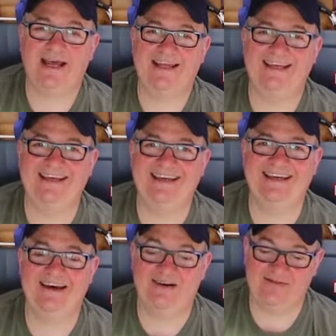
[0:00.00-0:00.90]
again.
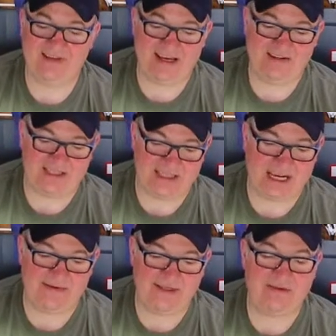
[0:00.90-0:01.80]
oh no, she's
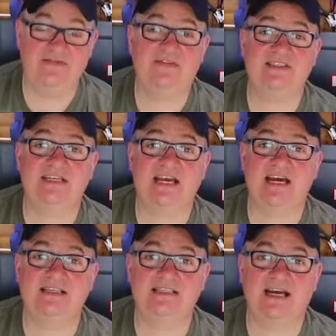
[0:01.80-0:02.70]
coming to
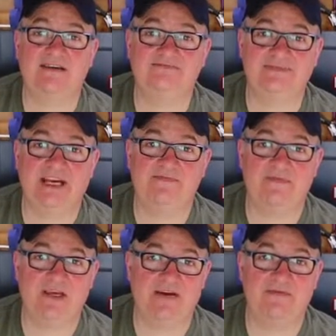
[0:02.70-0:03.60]
investigate. So yeah,
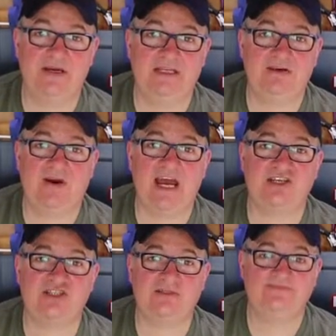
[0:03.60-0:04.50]
you have a bit of dog
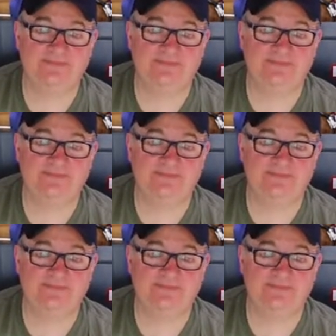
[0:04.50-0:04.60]
action.